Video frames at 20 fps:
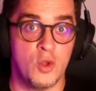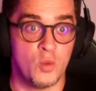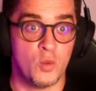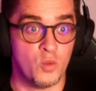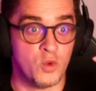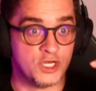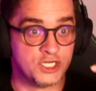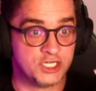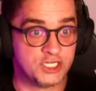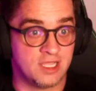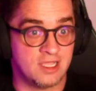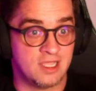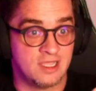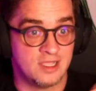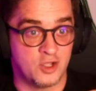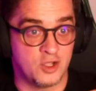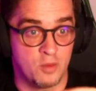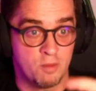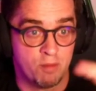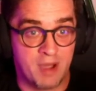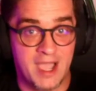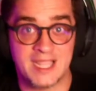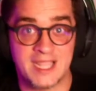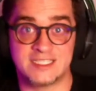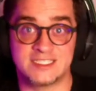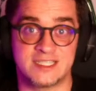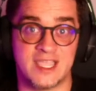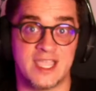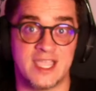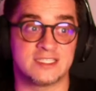which combined
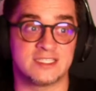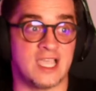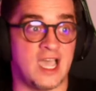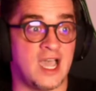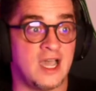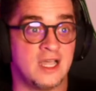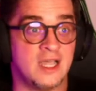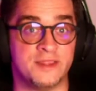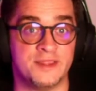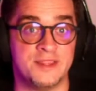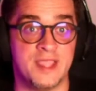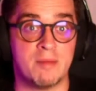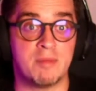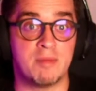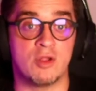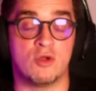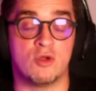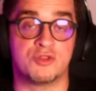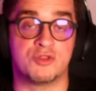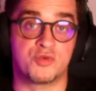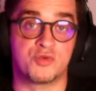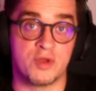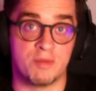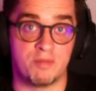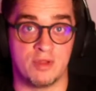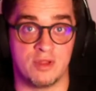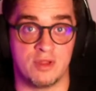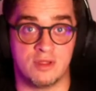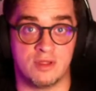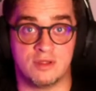stats are double or
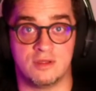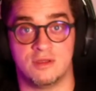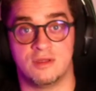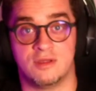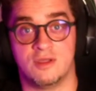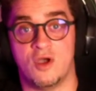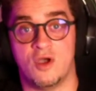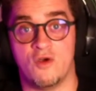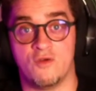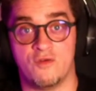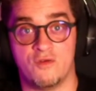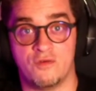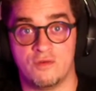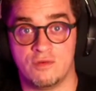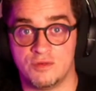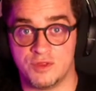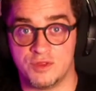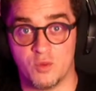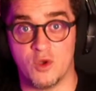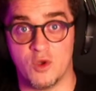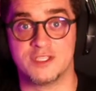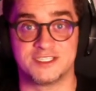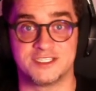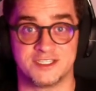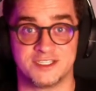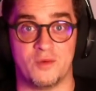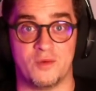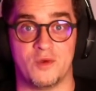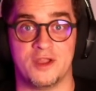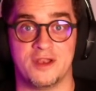triple of the
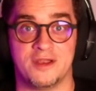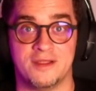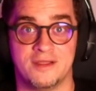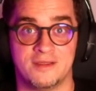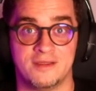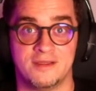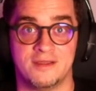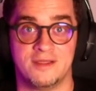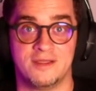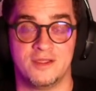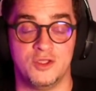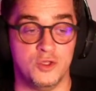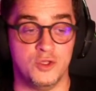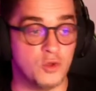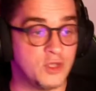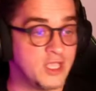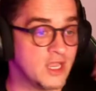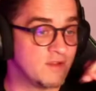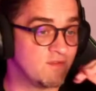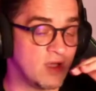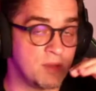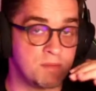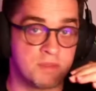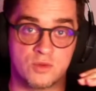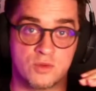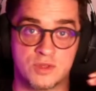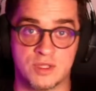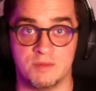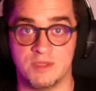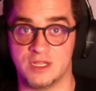1-star one. You get wiped
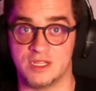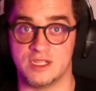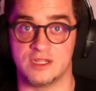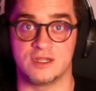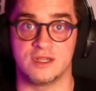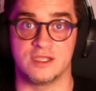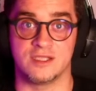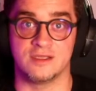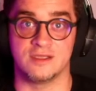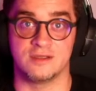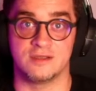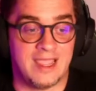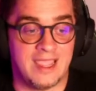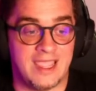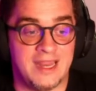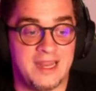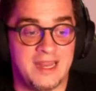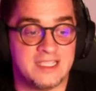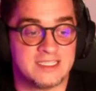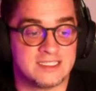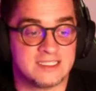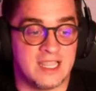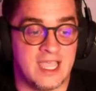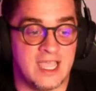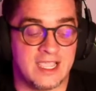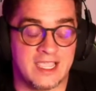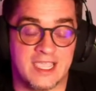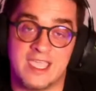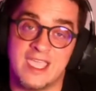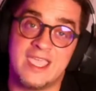out immediately. It is
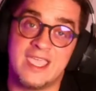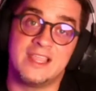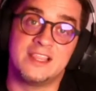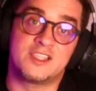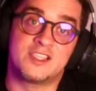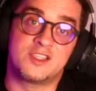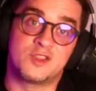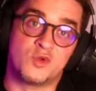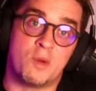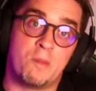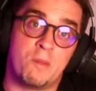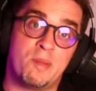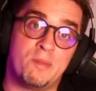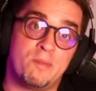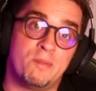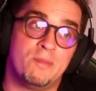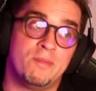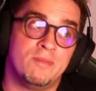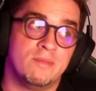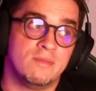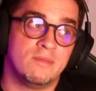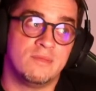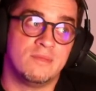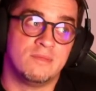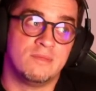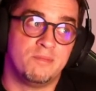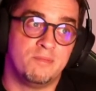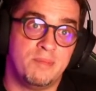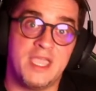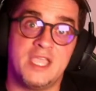like a hint to a
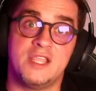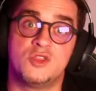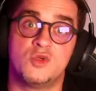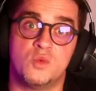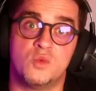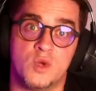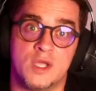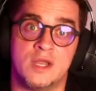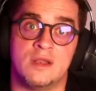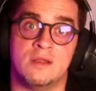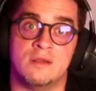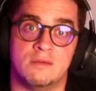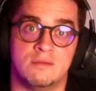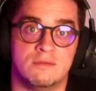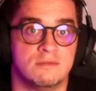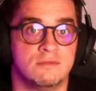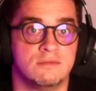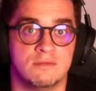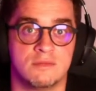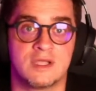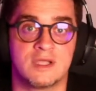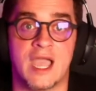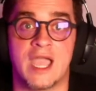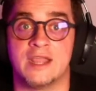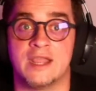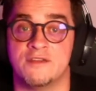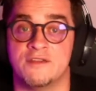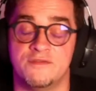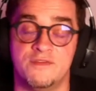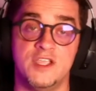pay to win
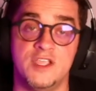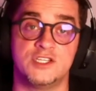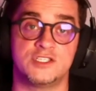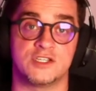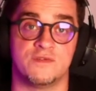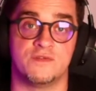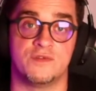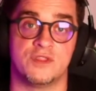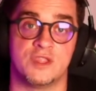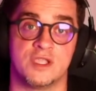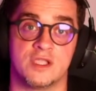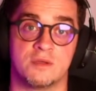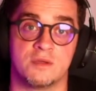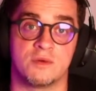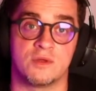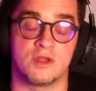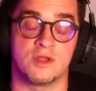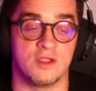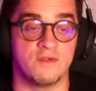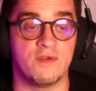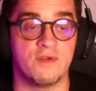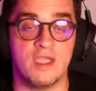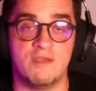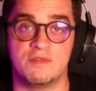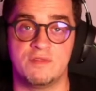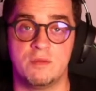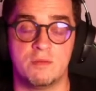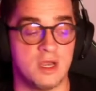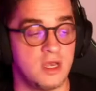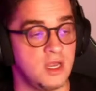kind of feature, if you think about it. If I have
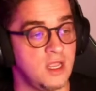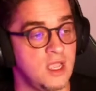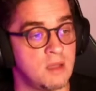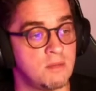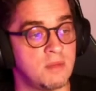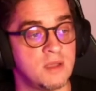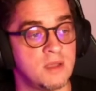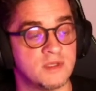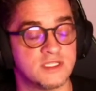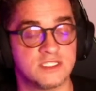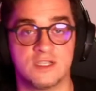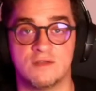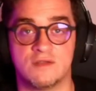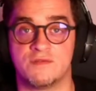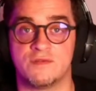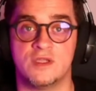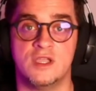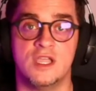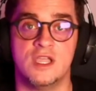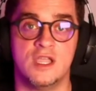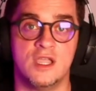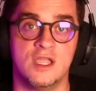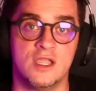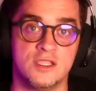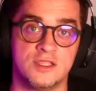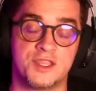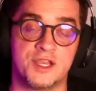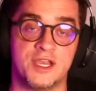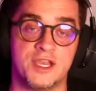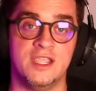the money, I buy myself
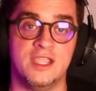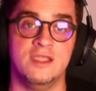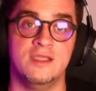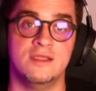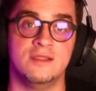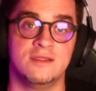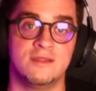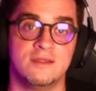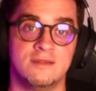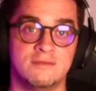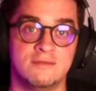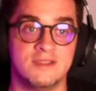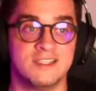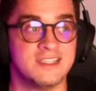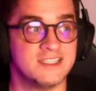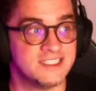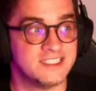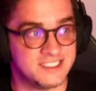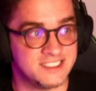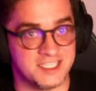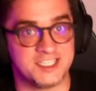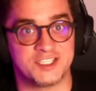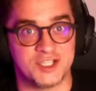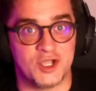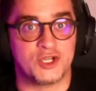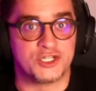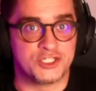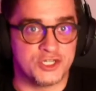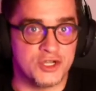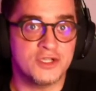3
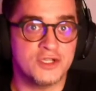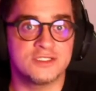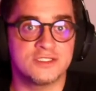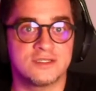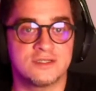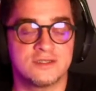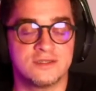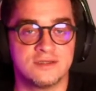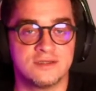6-star sharks,